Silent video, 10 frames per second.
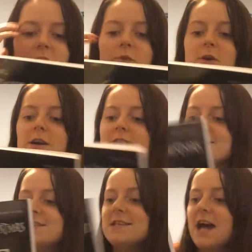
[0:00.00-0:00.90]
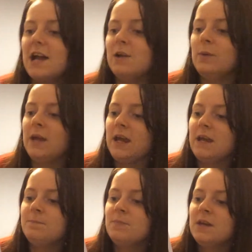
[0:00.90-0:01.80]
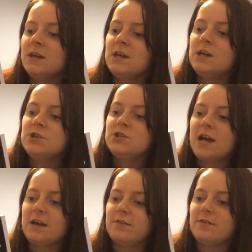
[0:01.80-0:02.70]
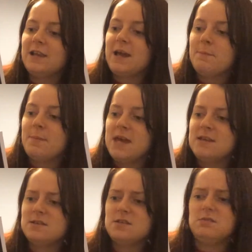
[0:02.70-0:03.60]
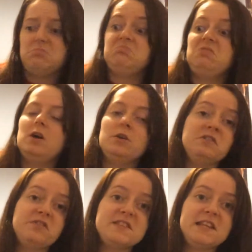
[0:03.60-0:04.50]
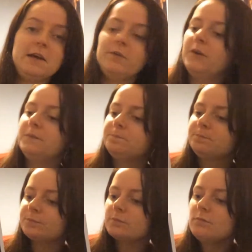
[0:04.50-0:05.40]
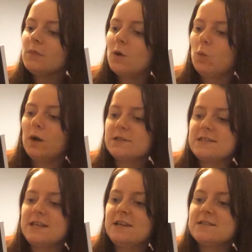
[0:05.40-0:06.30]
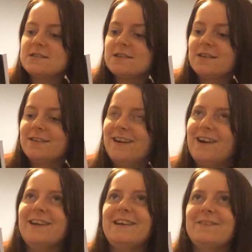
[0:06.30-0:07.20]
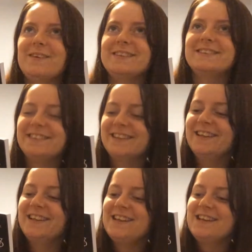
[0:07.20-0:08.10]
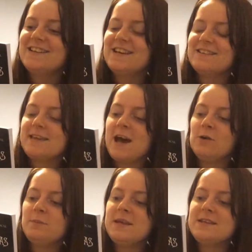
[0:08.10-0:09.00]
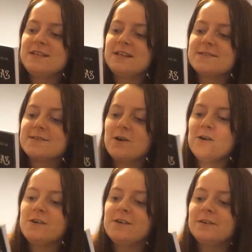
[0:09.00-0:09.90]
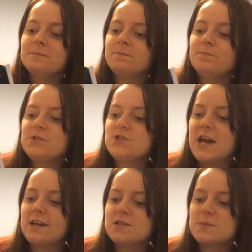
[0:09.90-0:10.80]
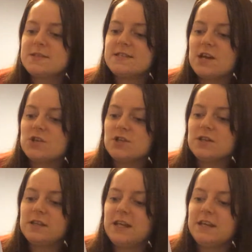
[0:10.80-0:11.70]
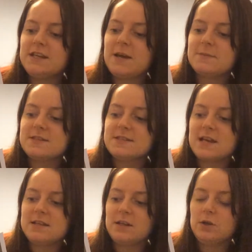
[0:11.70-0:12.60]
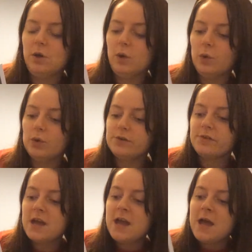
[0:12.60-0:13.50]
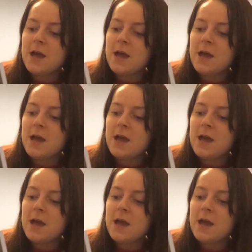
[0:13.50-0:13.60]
here. So we've got This Is Halloween, Jack's Lament, I don't know if I've said that right. What's This? I like that one. Town Meeting Song. Jack's Obsession, Kidnap the Sandy Claws,